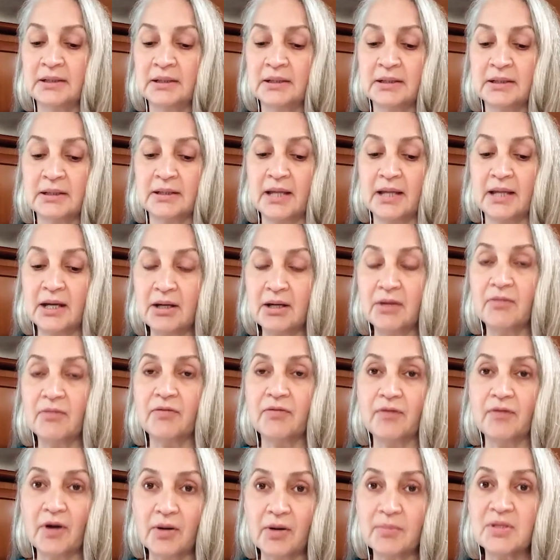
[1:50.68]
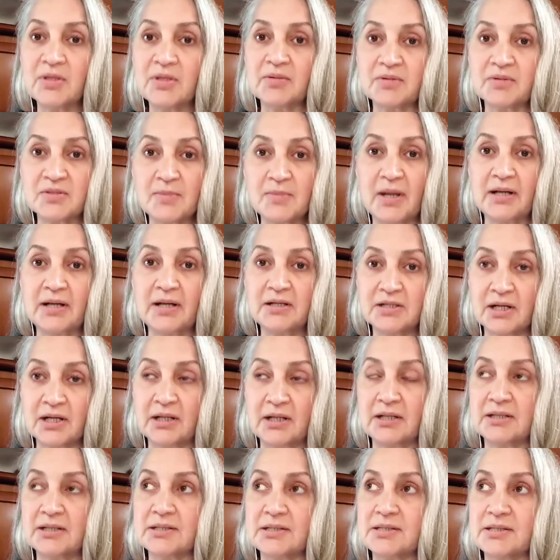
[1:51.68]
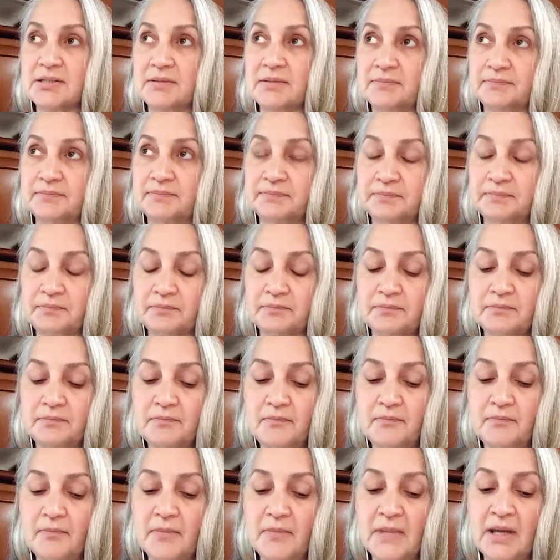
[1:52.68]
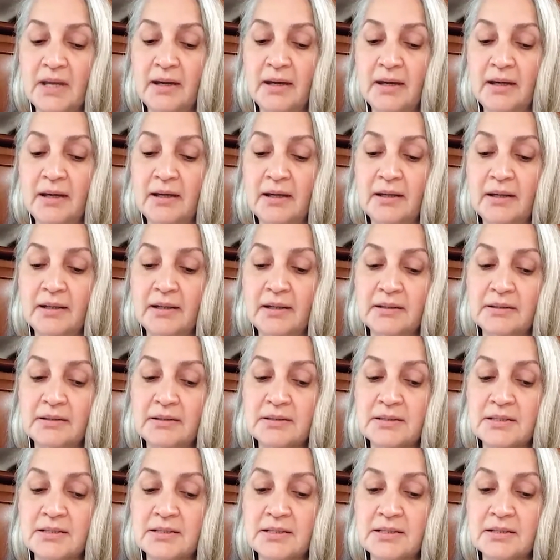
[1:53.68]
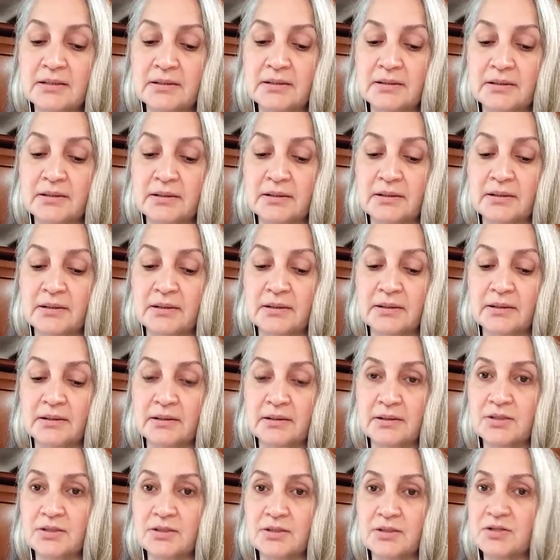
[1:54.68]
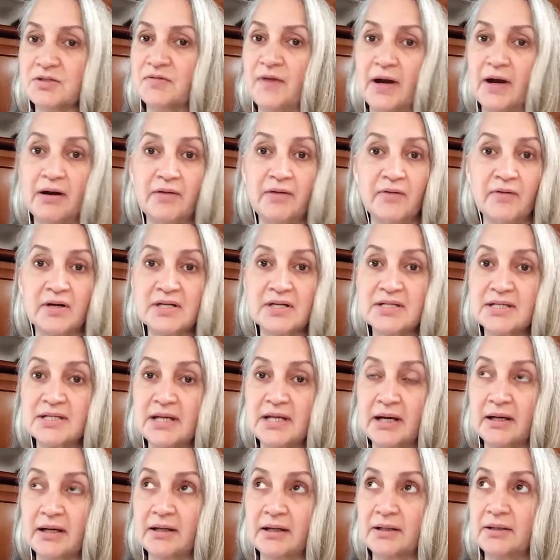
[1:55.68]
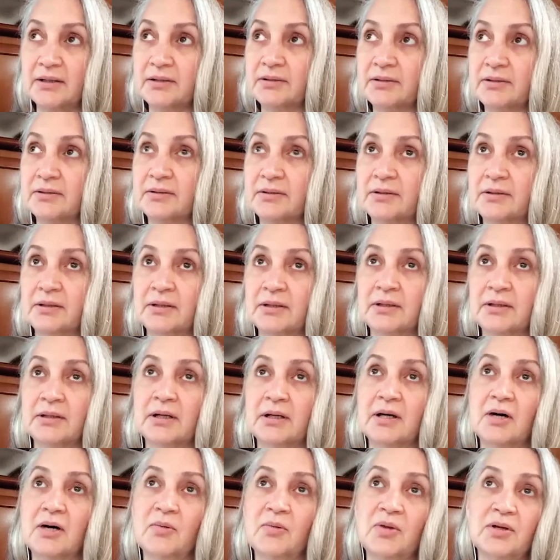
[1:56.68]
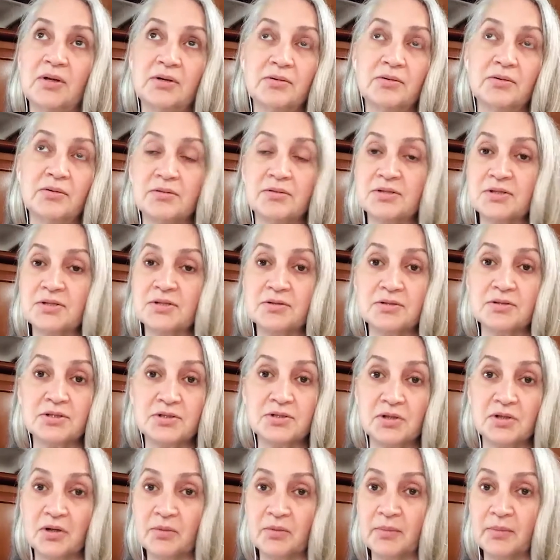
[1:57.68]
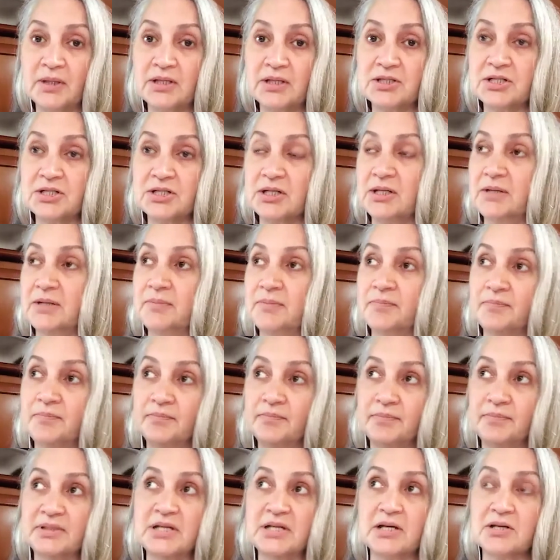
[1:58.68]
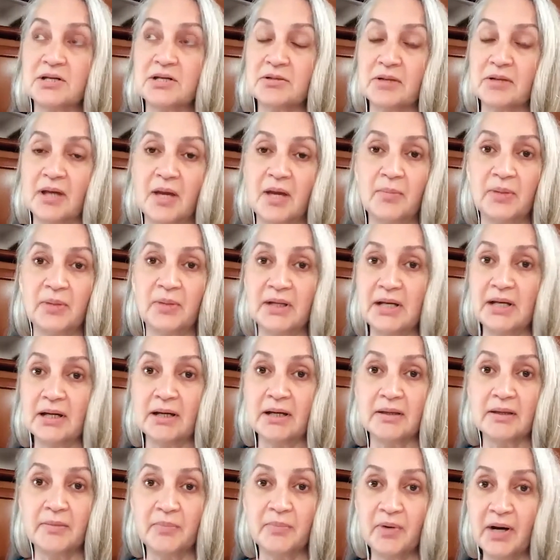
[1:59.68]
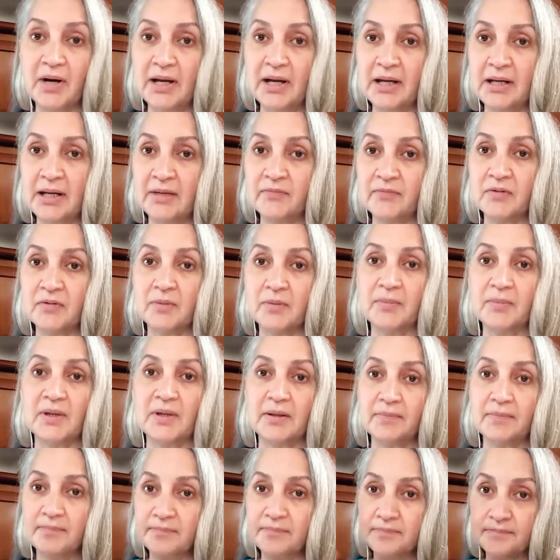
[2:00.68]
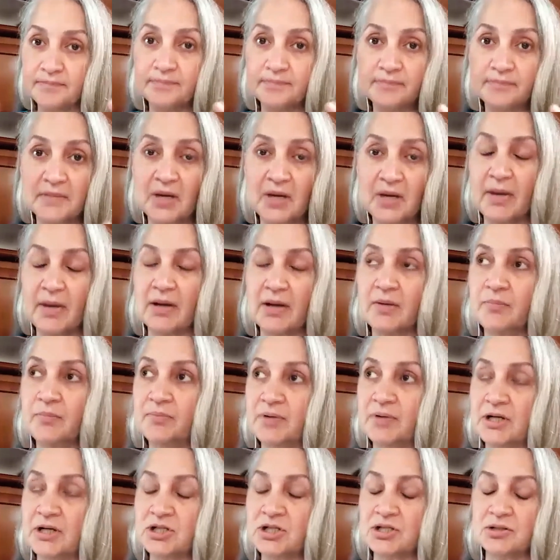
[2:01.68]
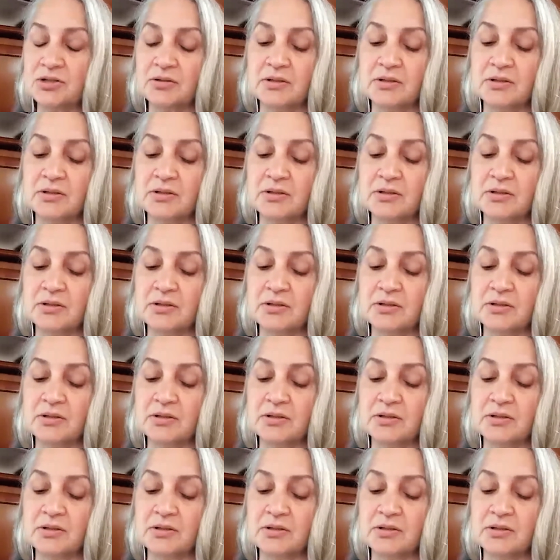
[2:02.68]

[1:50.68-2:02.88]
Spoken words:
they confirmed it was meningitis. And she was very, very sick. The neurosurgeon told me she potentially had bleeding on the brain from the amount of pressure and